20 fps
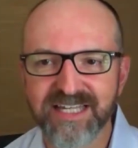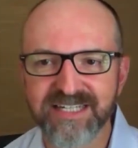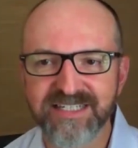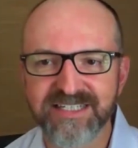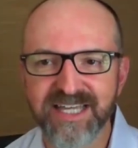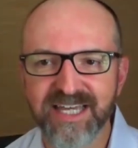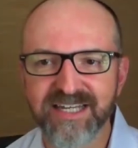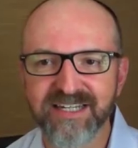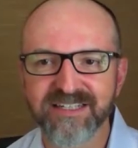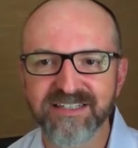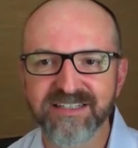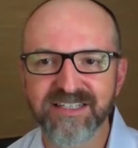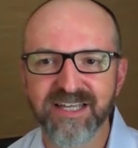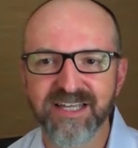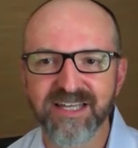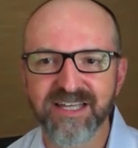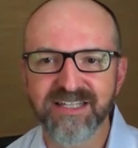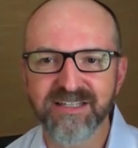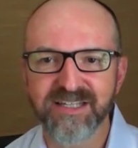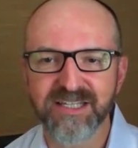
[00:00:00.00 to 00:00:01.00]
data
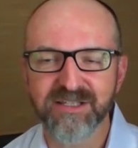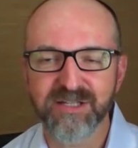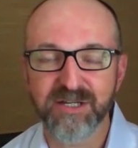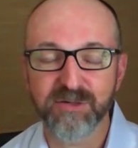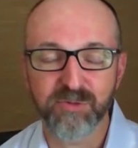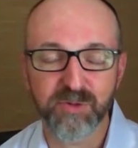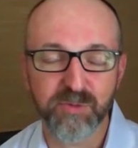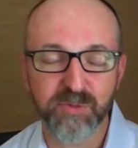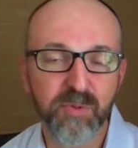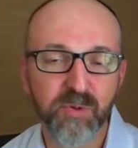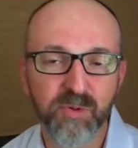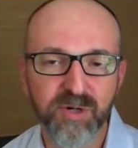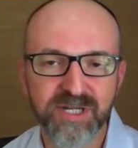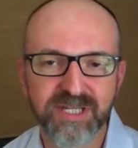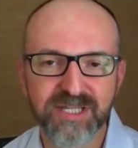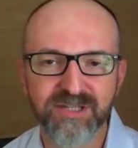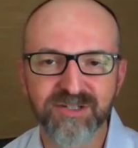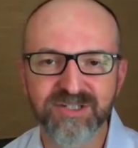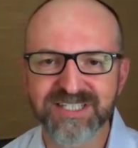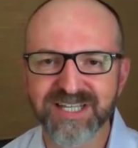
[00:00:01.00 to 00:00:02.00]
and the
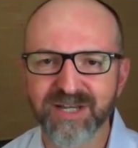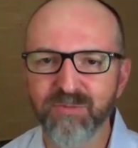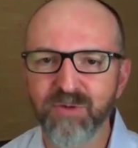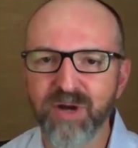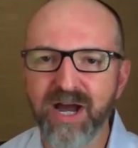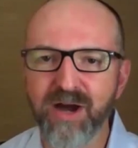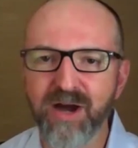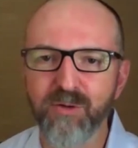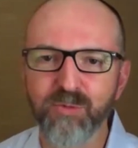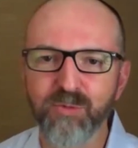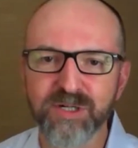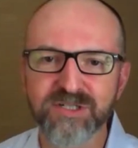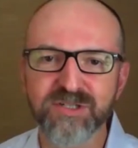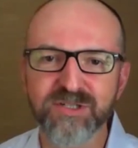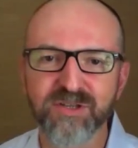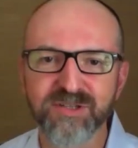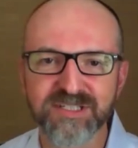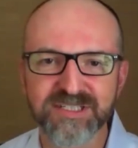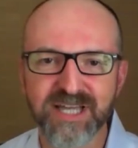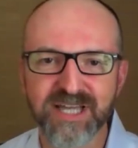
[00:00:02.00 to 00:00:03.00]
reporting, you can say, wow, where's
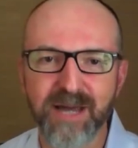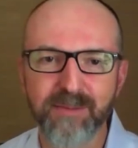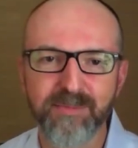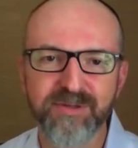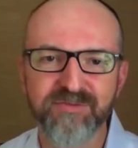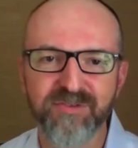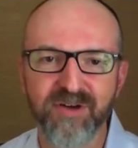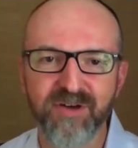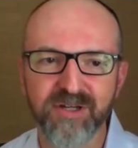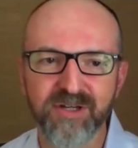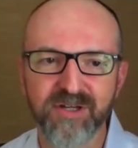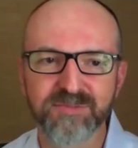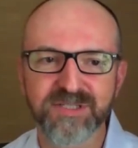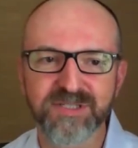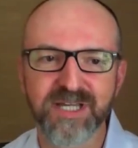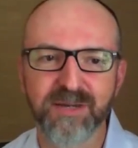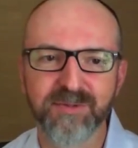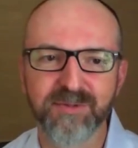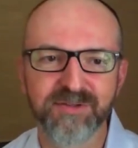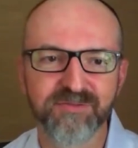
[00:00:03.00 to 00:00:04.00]
all these copy volumes
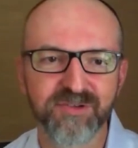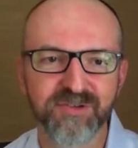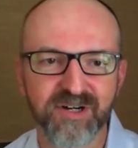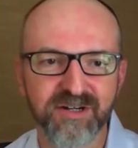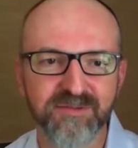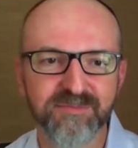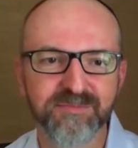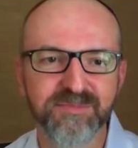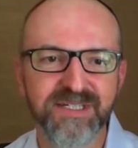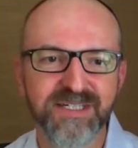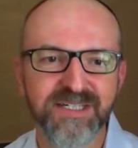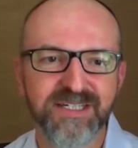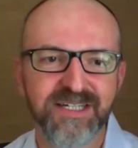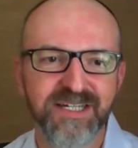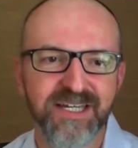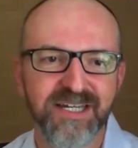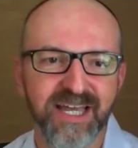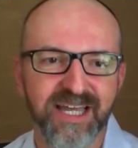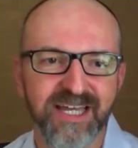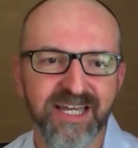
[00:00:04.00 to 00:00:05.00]
coming from?
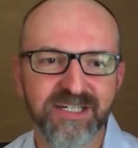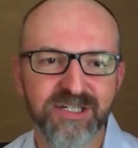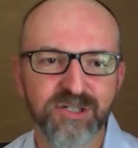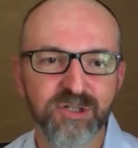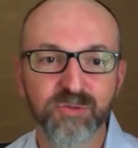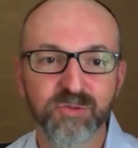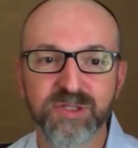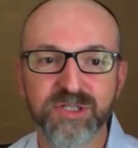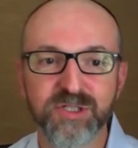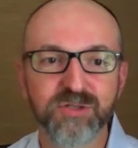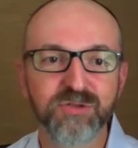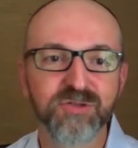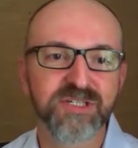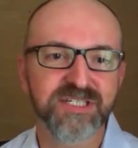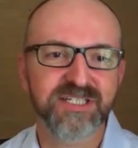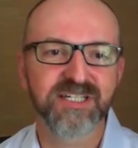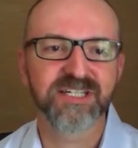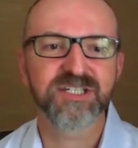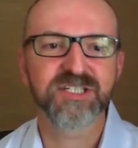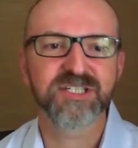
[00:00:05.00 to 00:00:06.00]
And could we do
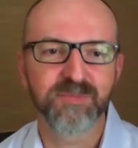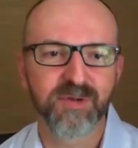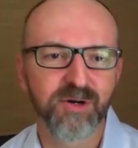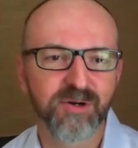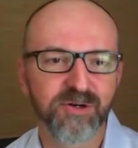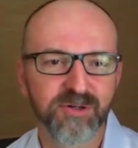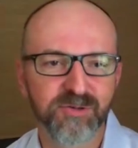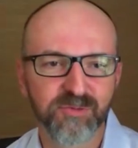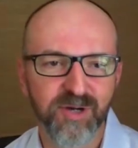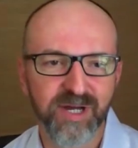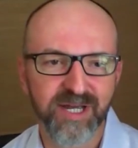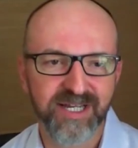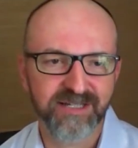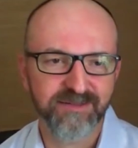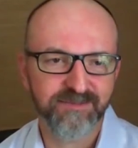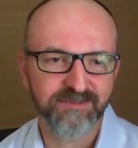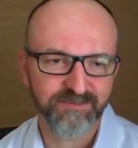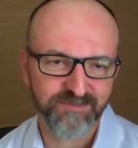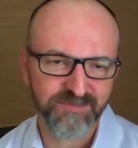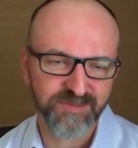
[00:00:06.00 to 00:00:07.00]
this in a smarter way?
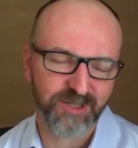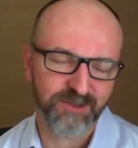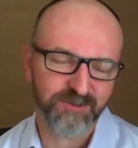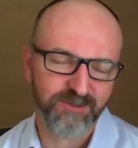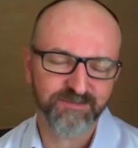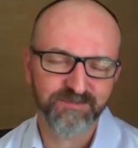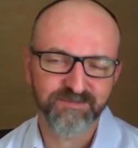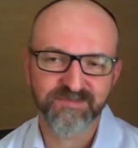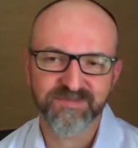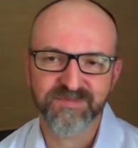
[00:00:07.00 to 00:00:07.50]
So